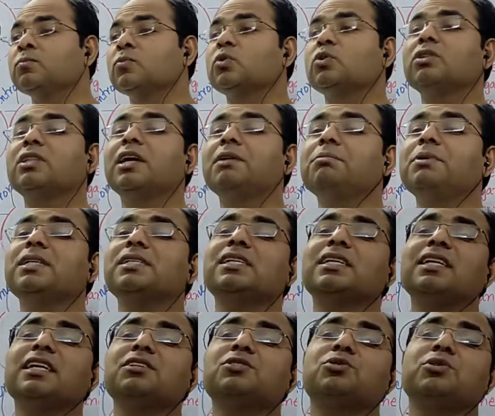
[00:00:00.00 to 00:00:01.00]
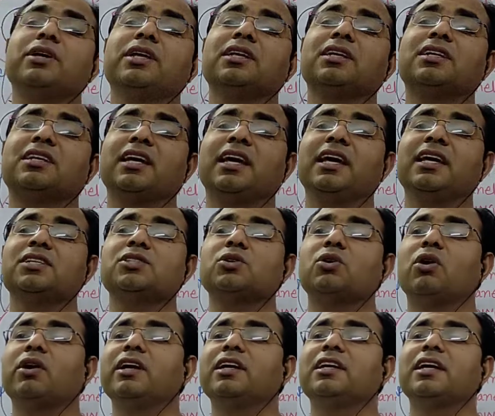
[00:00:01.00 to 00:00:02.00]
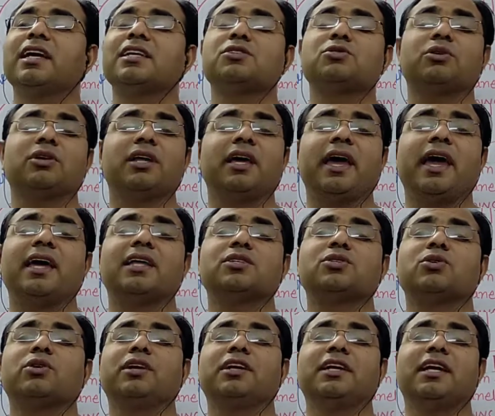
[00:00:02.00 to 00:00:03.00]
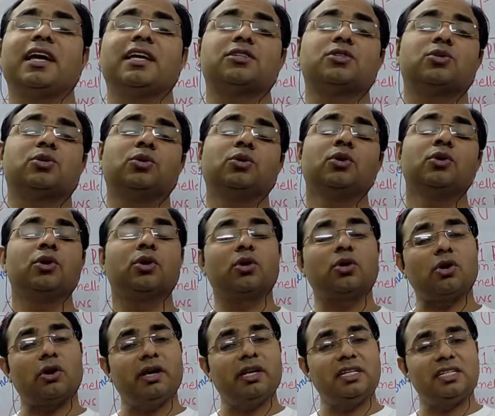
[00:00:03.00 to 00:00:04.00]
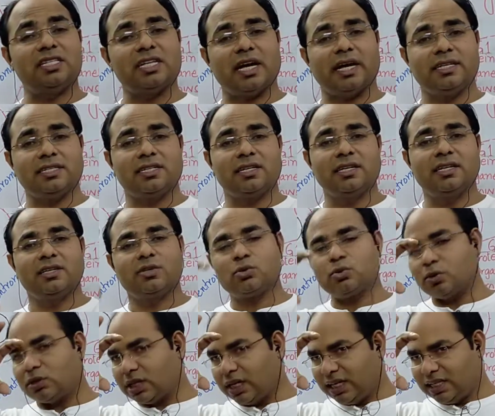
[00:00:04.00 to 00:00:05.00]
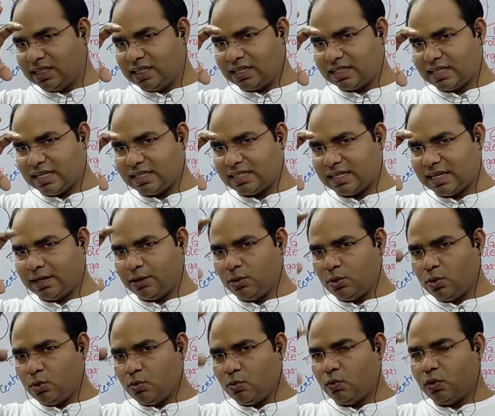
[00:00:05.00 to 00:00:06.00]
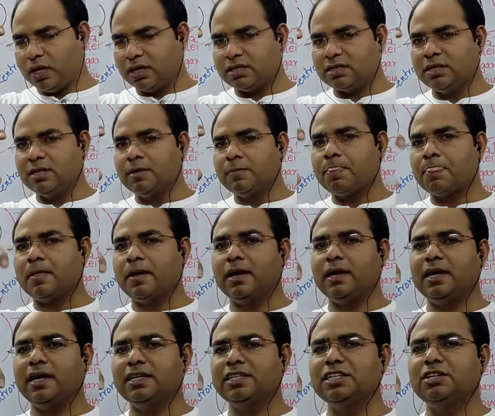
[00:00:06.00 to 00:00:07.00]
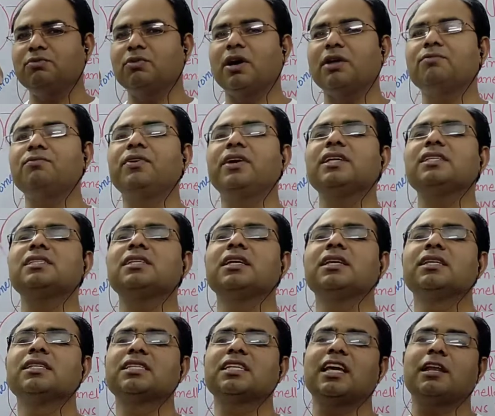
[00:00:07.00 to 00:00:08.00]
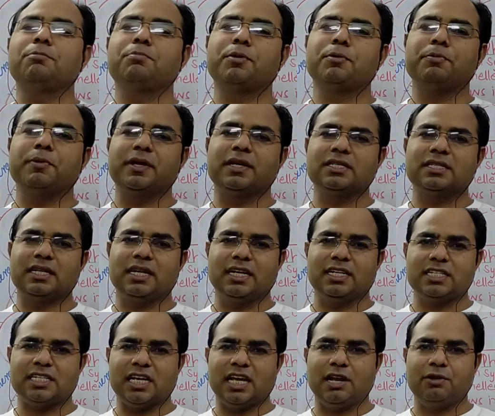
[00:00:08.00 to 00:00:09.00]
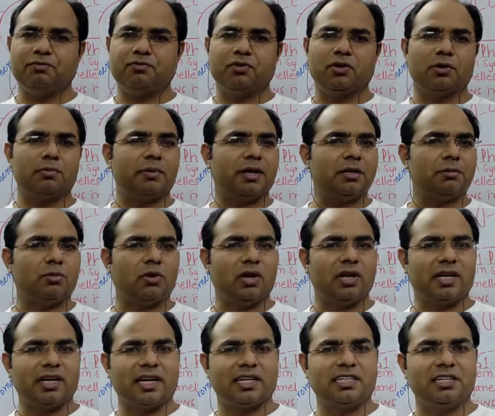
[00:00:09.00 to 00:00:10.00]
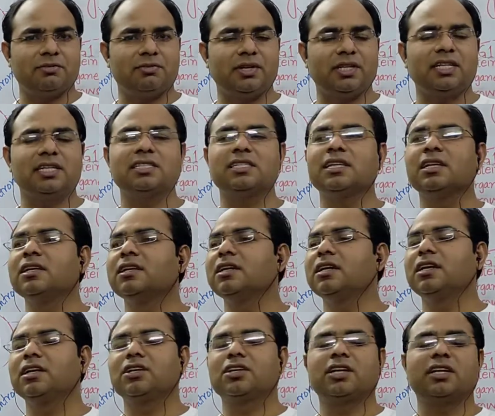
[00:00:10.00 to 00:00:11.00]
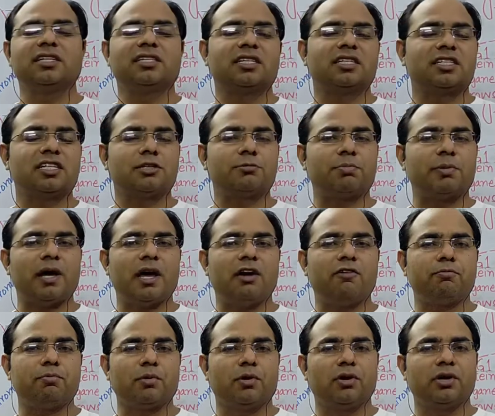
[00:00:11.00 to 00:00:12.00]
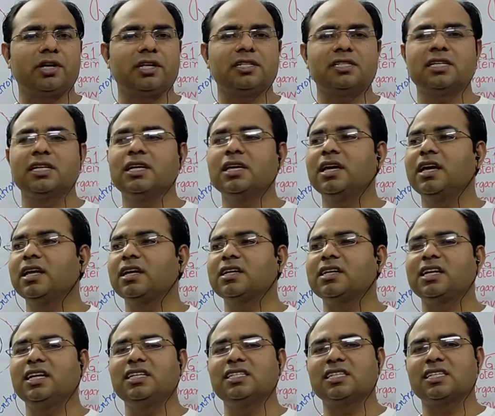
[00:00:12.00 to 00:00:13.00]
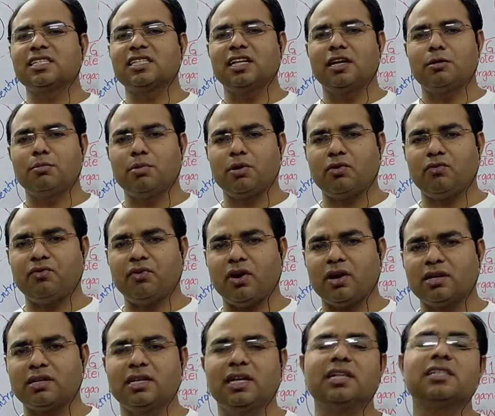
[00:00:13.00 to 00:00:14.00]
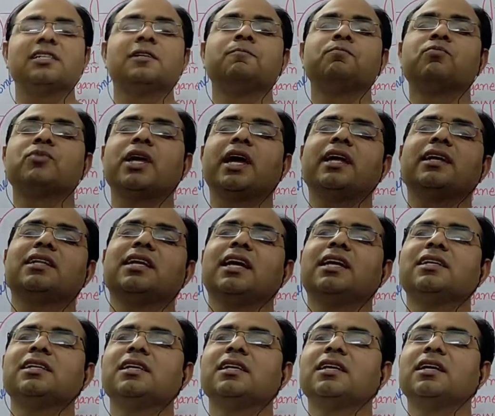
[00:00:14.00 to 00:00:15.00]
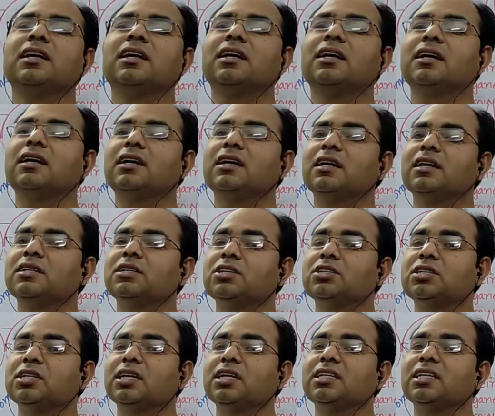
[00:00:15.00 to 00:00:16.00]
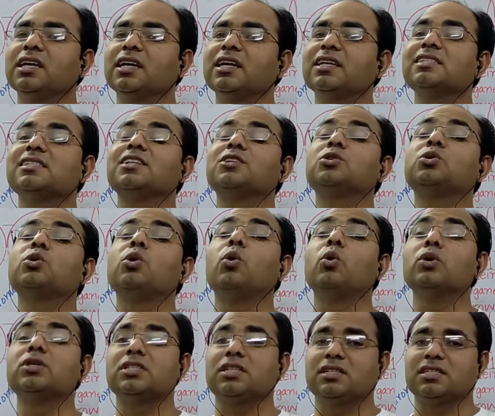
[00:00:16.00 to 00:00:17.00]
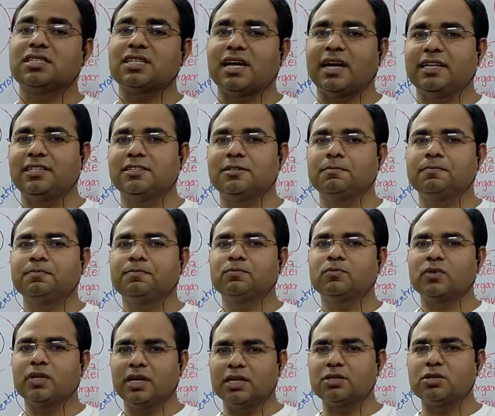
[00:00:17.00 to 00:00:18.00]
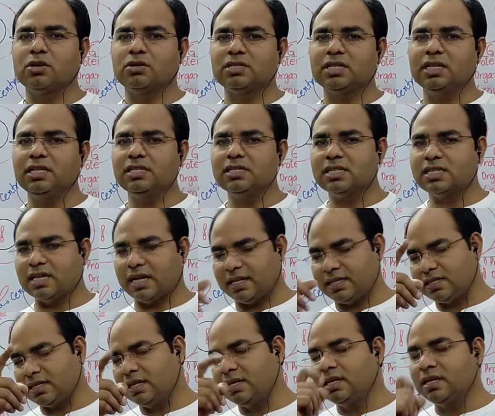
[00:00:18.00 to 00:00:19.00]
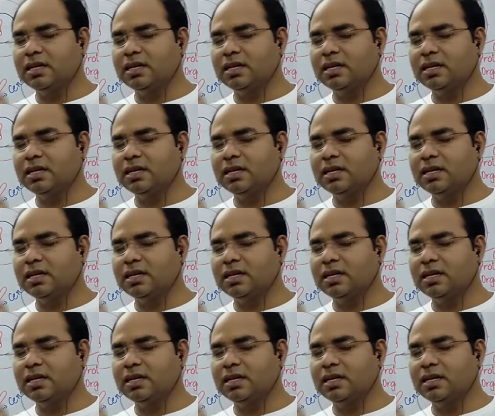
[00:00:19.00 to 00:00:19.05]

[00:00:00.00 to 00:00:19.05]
So that means it has to increase, or it has to enhance, or it has to grow in size. So three things I said. What? In G1 phase, cell prepares itself for metabolic activities, increases the supply of proteins, increases the number of organelles, and then the third thing is it grows in size. It grows in size.